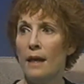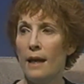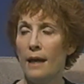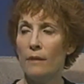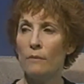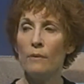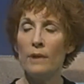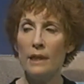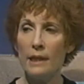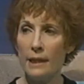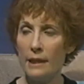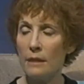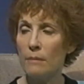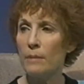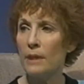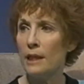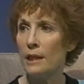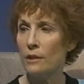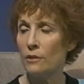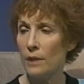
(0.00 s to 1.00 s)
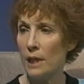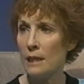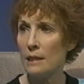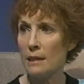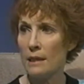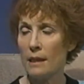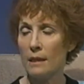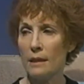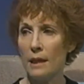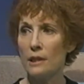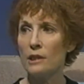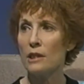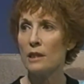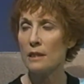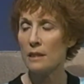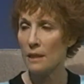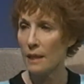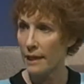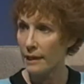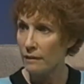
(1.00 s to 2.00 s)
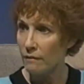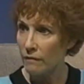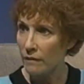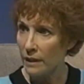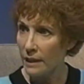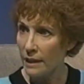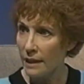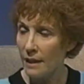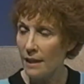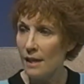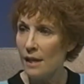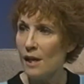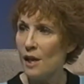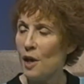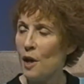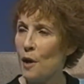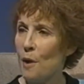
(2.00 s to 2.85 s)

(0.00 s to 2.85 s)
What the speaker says: and we need to be addressing legislatively.